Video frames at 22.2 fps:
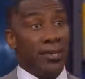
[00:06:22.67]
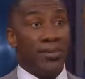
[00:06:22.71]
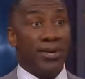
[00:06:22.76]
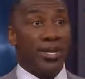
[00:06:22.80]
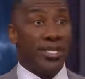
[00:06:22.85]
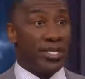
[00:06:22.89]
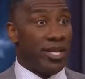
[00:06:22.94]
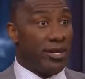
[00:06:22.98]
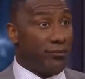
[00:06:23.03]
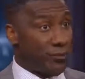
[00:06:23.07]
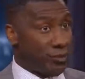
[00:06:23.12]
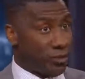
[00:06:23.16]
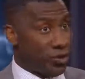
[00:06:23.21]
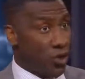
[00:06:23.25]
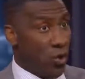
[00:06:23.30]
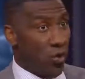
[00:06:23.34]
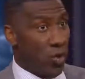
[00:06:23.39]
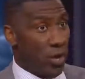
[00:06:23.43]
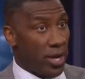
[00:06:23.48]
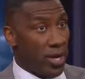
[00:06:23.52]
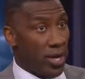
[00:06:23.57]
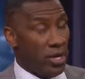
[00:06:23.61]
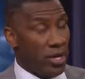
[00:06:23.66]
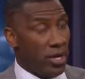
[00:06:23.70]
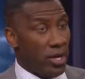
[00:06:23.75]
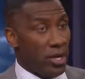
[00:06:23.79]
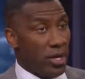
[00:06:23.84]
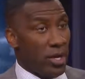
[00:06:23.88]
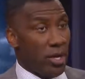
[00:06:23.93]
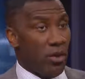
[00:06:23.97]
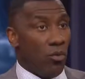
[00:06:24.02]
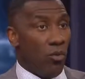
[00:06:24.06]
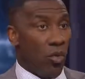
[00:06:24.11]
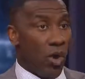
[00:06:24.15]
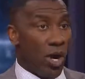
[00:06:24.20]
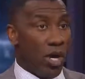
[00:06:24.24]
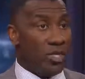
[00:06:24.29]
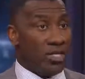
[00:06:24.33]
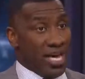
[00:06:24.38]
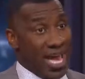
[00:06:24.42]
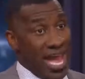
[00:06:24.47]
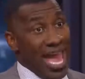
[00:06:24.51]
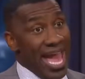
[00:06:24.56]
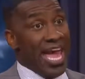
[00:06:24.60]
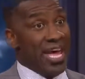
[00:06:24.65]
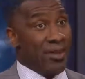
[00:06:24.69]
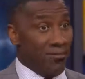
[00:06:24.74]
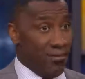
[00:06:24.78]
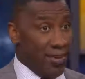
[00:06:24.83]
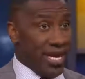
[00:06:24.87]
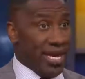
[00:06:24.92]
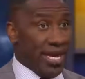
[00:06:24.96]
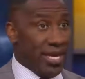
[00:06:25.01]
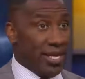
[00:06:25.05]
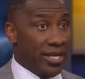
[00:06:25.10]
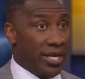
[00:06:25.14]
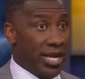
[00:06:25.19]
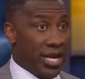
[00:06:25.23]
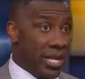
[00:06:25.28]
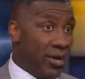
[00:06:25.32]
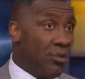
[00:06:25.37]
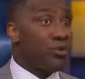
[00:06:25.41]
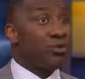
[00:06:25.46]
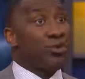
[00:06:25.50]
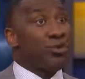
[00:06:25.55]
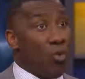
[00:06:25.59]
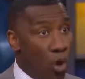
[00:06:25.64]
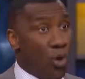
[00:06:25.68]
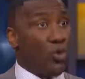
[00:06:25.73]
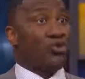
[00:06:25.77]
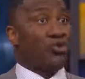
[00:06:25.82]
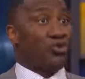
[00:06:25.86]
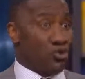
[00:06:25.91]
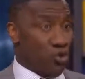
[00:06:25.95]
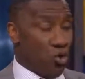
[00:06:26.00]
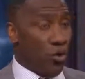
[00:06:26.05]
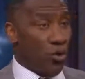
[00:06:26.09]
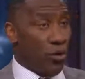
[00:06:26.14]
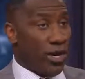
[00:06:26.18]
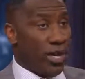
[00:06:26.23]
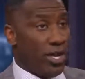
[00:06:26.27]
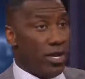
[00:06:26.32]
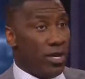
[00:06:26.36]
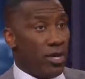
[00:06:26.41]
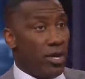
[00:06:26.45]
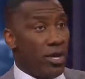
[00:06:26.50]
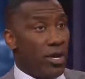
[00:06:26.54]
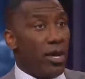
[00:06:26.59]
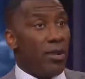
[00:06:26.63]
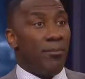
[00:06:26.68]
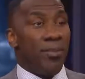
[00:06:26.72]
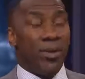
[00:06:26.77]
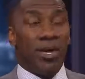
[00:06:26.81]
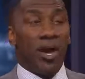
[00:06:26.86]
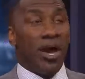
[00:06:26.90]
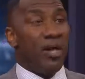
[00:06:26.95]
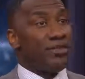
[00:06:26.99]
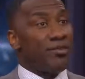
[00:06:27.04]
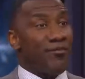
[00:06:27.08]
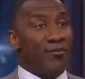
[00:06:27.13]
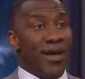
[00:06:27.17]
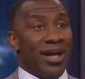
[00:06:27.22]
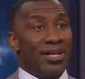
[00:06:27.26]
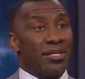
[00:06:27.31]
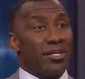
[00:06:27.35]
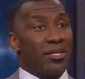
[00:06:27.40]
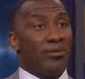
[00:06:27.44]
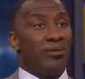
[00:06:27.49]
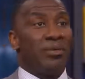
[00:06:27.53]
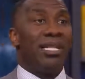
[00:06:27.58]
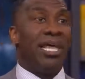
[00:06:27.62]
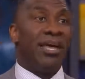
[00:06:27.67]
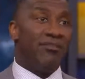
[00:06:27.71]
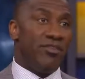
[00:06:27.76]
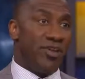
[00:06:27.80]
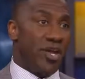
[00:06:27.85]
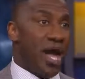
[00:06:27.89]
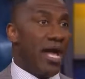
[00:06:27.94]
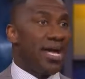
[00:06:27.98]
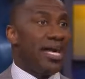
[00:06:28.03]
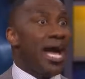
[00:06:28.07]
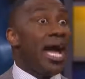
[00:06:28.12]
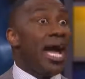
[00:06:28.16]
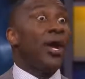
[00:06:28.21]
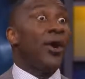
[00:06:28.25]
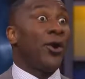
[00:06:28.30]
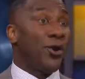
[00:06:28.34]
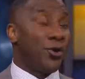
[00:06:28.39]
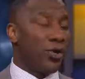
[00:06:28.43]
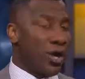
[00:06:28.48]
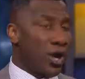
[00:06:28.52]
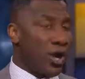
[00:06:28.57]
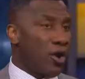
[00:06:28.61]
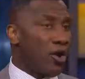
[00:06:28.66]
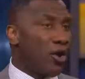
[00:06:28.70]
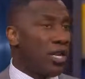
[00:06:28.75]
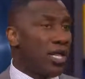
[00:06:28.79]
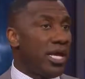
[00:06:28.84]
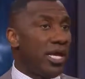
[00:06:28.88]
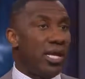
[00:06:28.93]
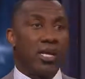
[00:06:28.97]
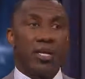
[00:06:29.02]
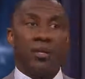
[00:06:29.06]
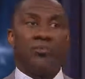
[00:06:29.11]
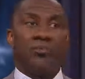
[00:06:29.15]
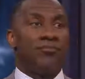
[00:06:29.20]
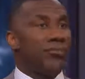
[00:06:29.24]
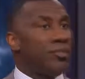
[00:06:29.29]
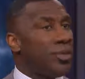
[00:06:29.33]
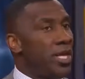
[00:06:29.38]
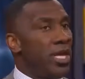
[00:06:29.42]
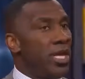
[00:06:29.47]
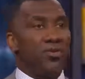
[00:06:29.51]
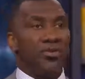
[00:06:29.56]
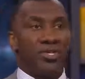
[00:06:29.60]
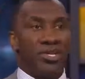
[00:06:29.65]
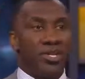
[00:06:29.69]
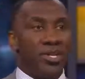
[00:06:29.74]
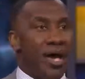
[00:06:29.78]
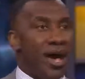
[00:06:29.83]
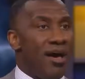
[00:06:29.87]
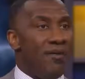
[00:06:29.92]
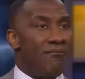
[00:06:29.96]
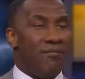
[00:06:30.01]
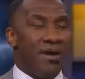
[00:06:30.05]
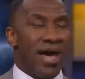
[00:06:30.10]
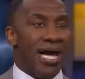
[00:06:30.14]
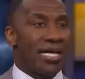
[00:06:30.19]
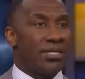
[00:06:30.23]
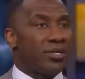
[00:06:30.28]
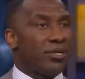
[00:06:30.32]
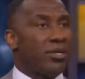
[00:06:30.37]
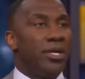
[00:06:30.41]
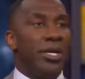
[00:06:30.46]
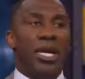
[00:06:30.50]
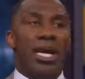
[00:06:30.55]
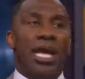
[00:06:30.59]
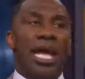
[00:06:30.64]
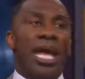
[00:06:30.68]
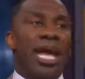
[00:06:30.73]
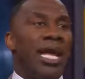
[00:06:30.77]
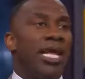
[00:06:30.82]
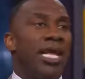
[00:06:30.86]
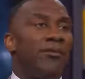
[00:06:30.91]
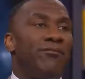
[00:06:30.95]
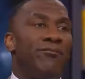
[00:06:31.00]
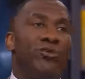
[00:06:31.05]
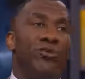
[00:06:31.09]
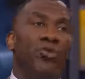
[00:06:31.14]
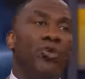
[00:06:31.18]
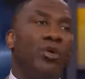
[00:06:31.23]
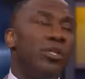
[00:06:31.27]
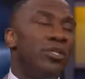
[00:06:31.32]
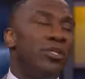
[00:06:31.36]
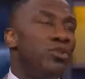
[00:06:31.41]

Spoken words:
it'd have been a different story. Well, you had Ben, and it was a worse story. Because the fact that Le'Veon got hurt early, he was a non-factor. And if